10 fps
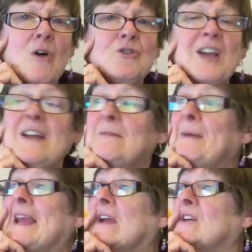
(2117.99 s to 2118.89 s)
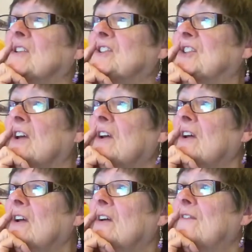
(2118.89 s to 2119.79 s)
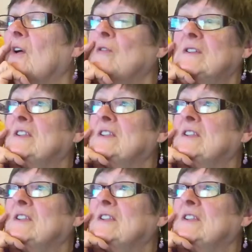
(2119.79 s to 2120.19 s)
Shade Makers, folks.